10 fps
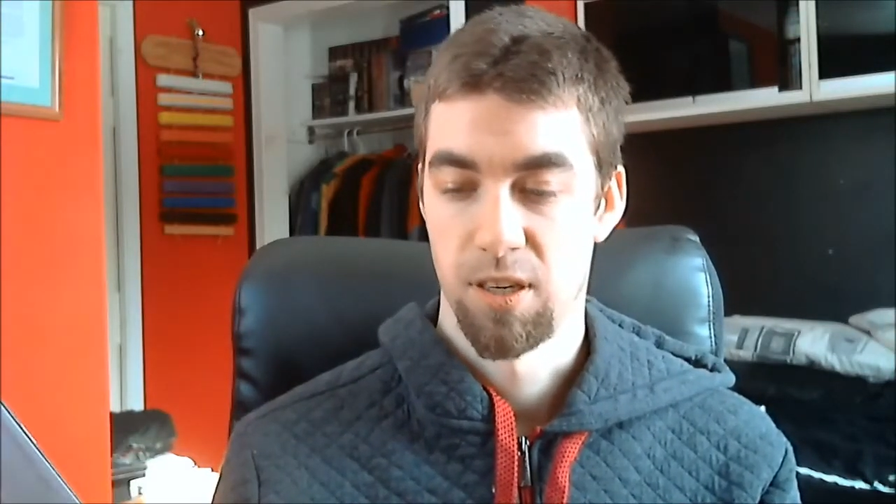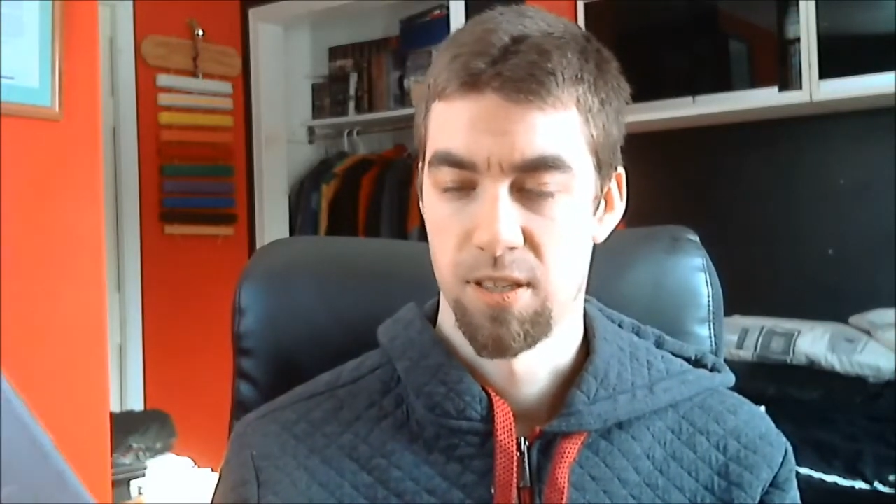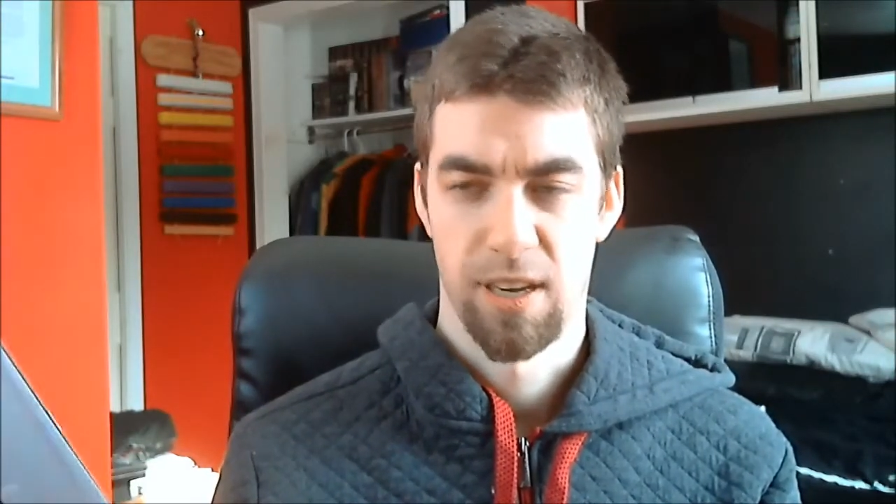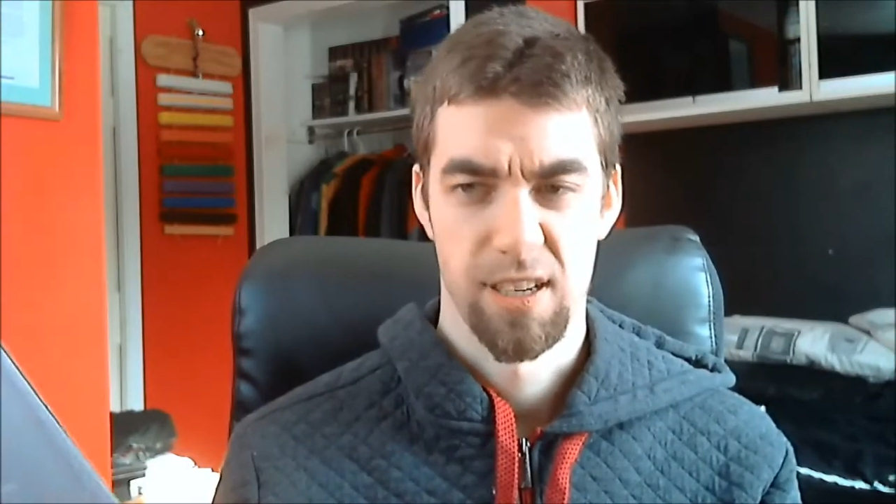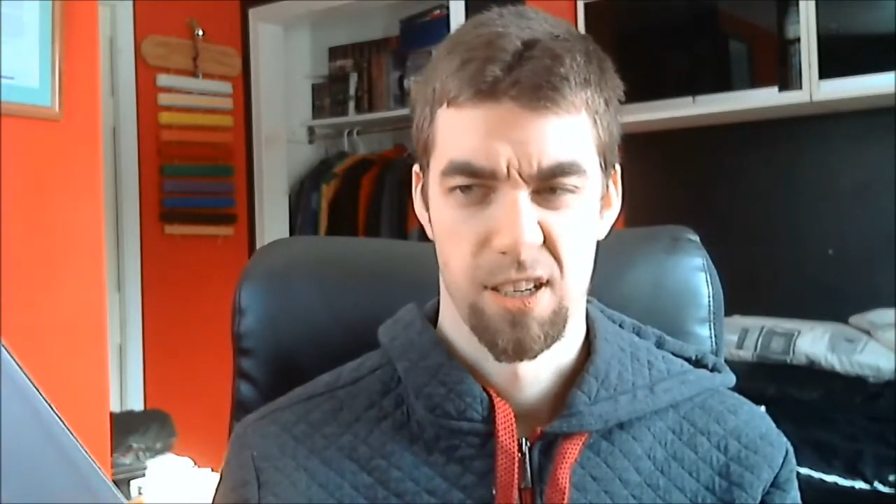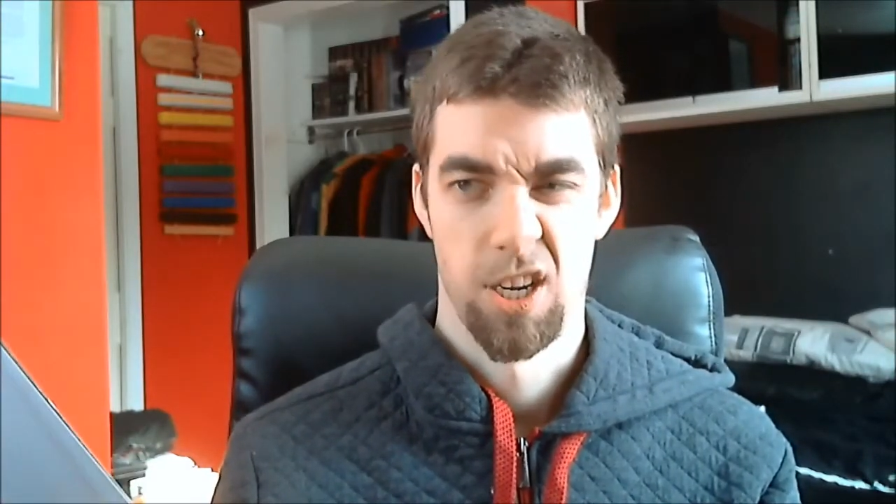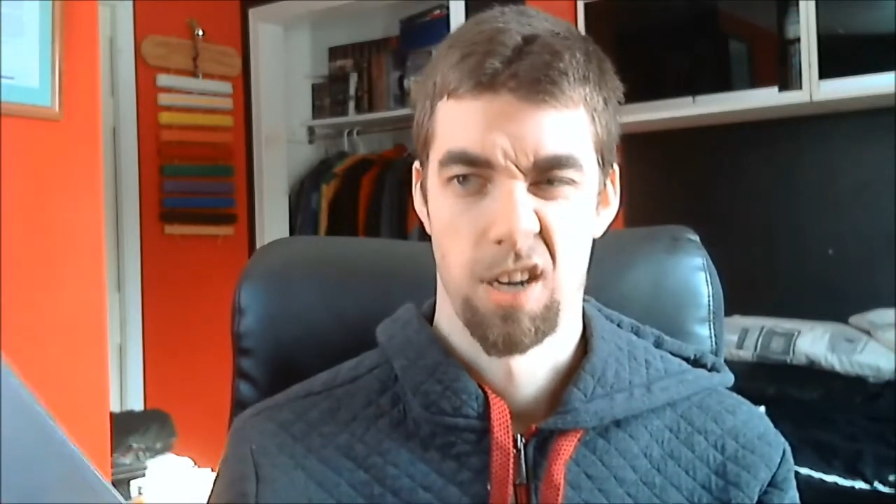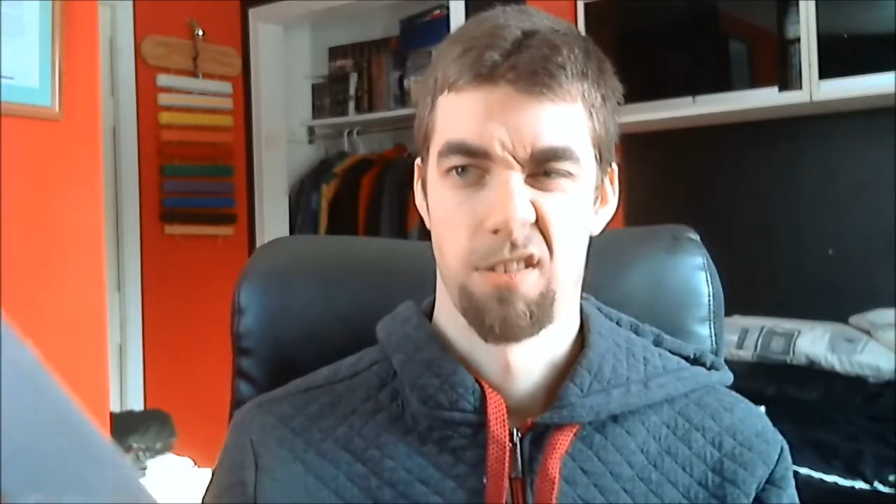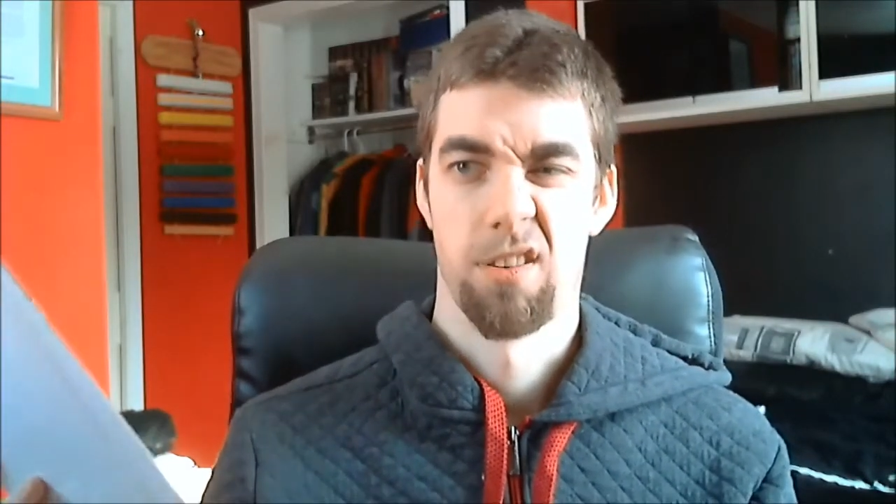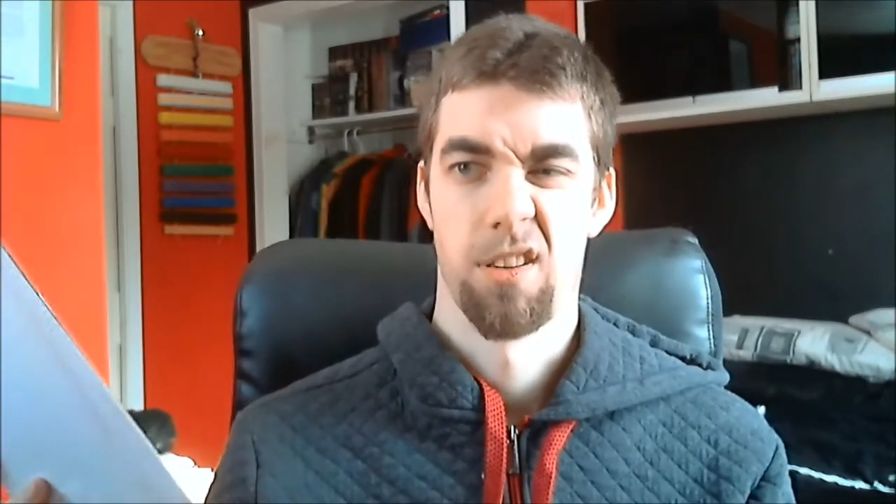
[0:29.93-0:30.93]
because I guess
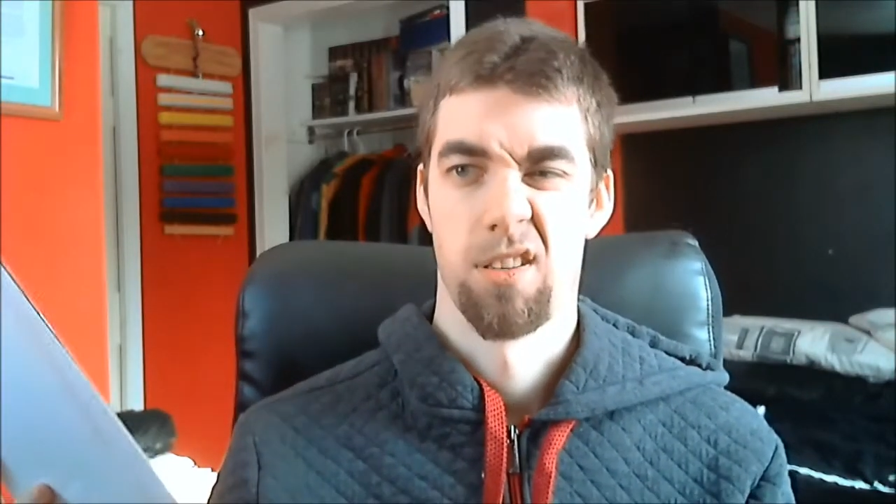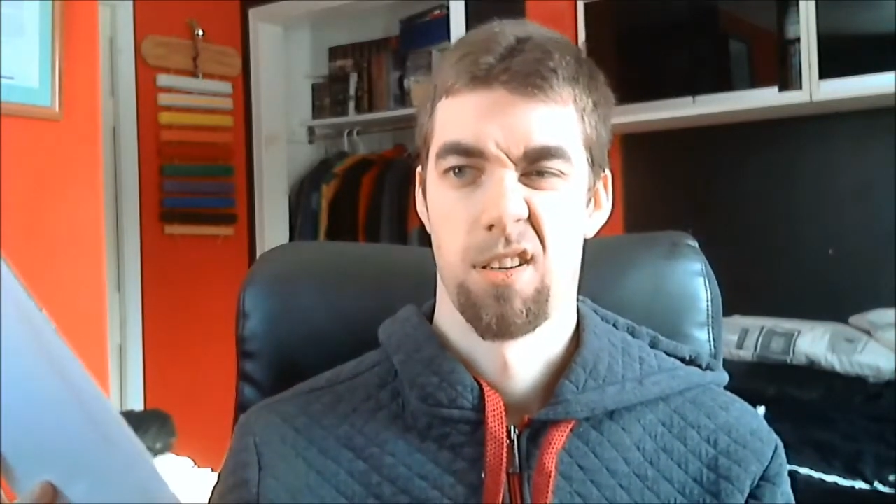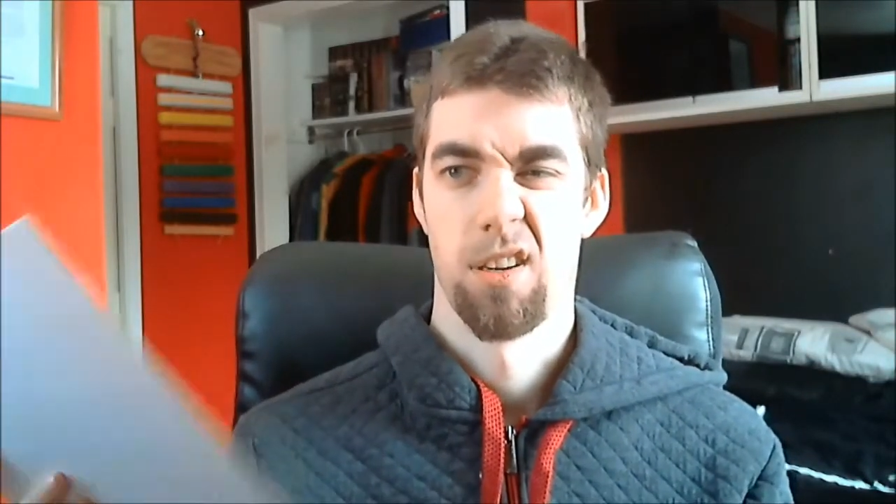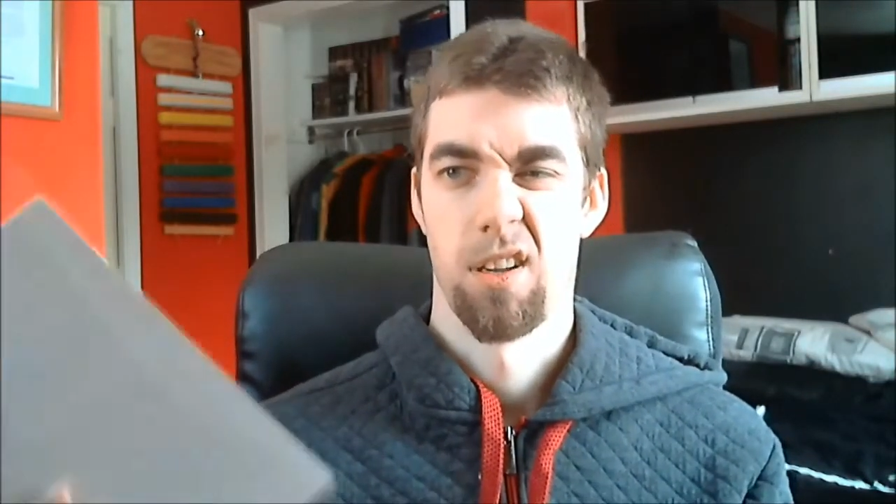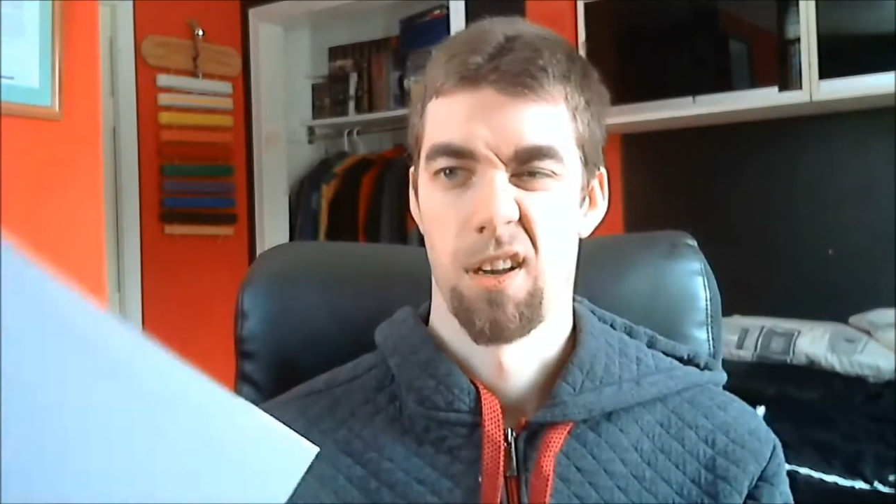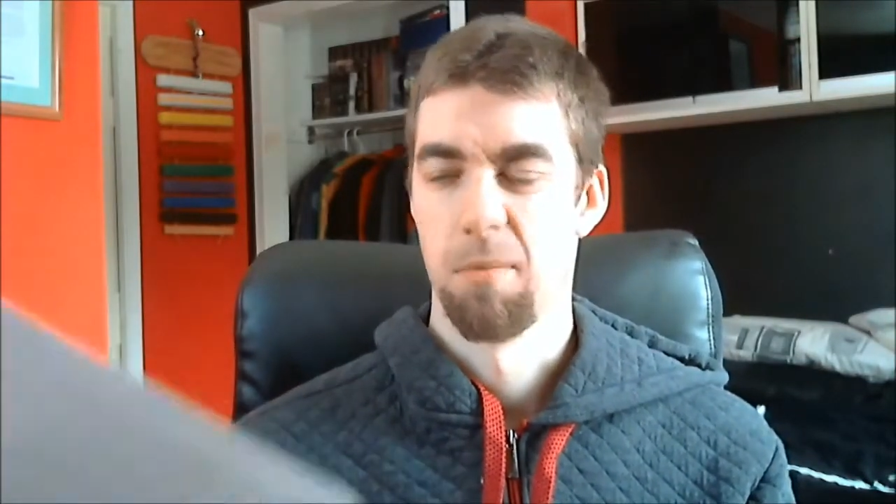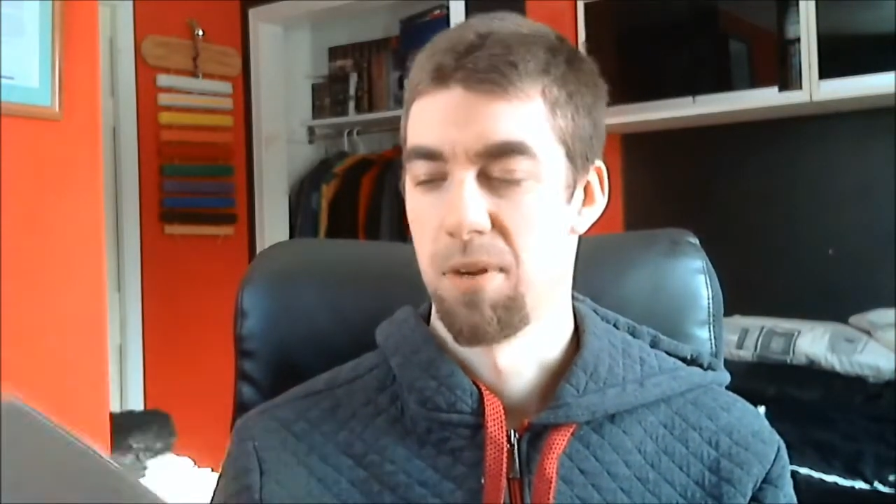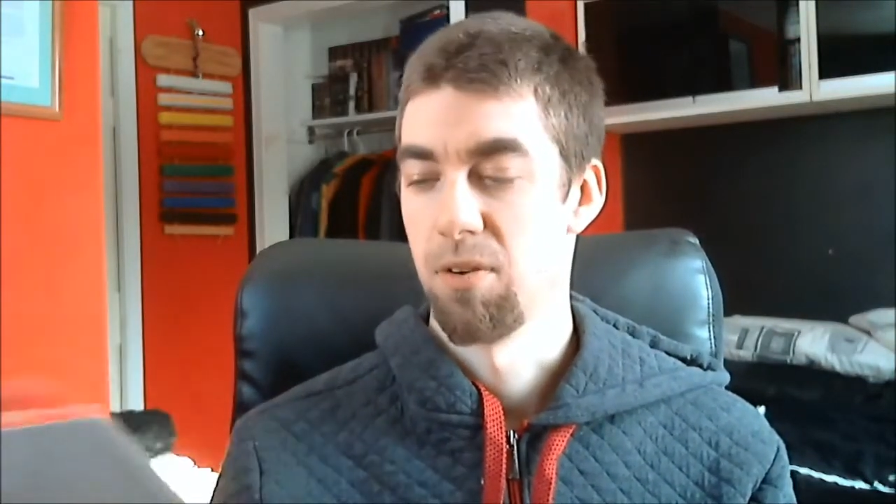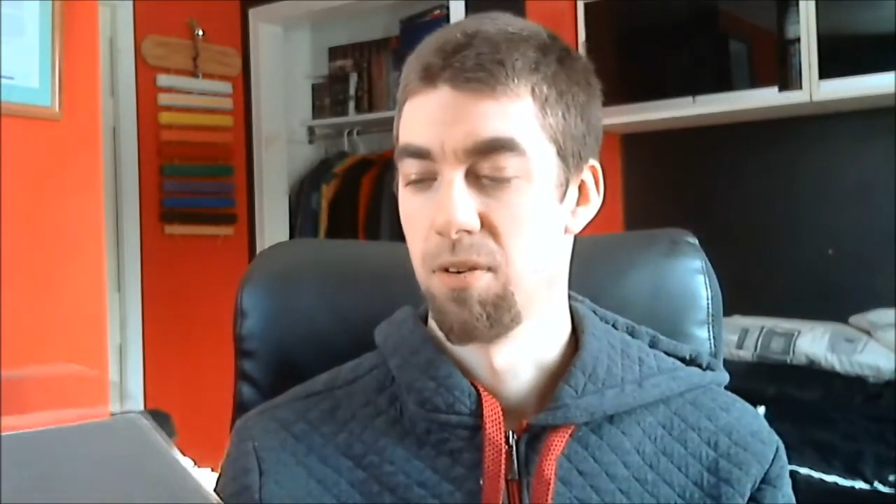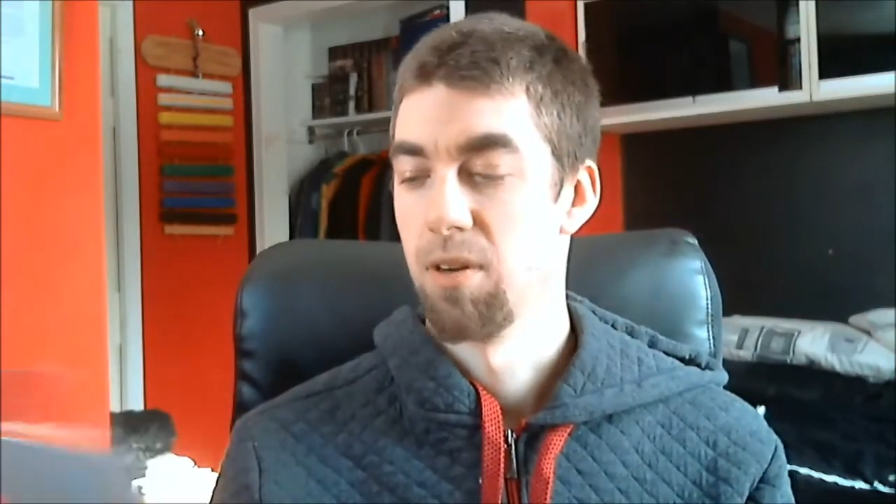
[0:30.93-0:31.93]
Enchantress isn't a
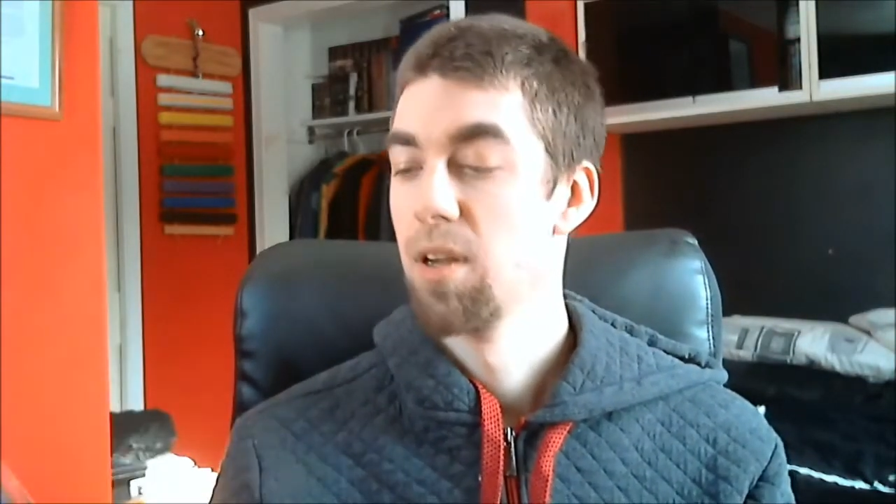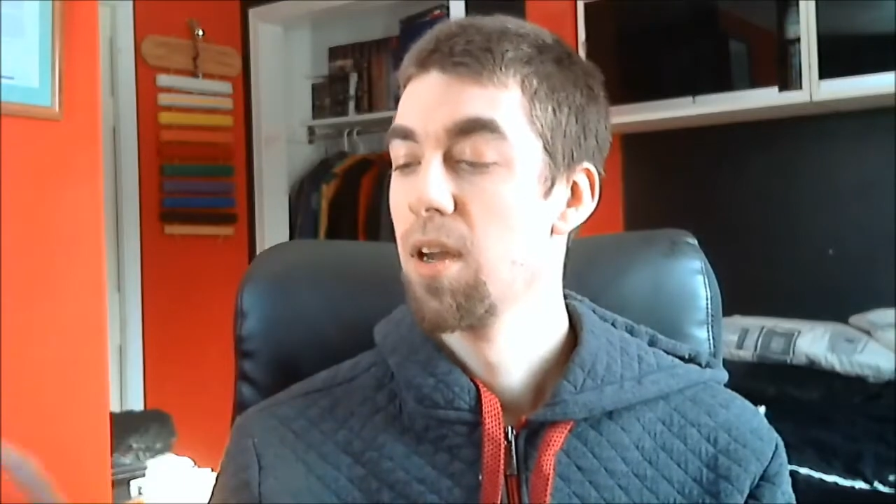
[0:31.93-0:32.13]
mutant.